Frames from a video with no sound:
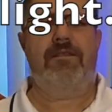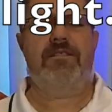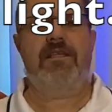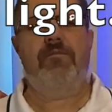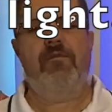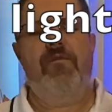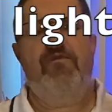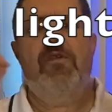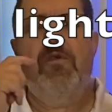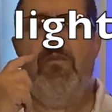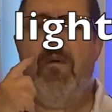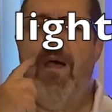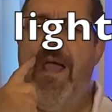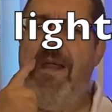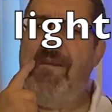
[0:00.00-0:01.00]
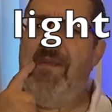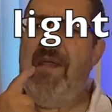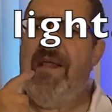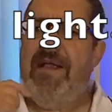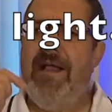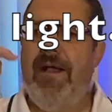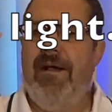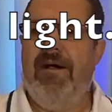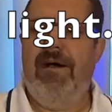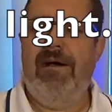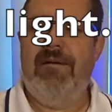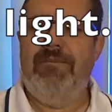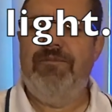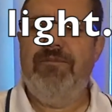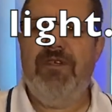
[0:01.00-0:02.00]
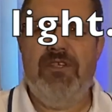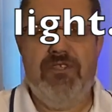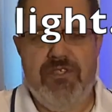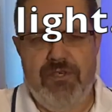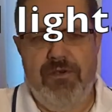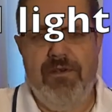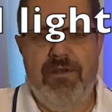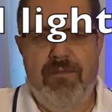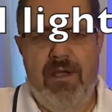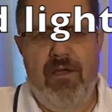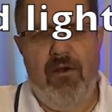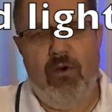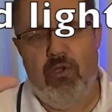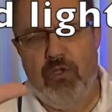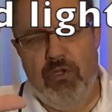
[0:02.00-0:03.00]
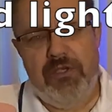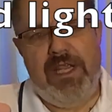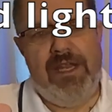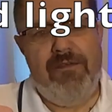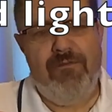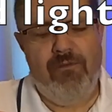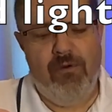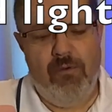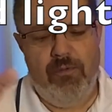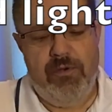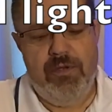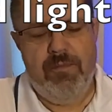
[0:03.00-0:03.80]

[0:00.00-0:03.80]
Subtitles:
some of you might be concerned about or looking for when you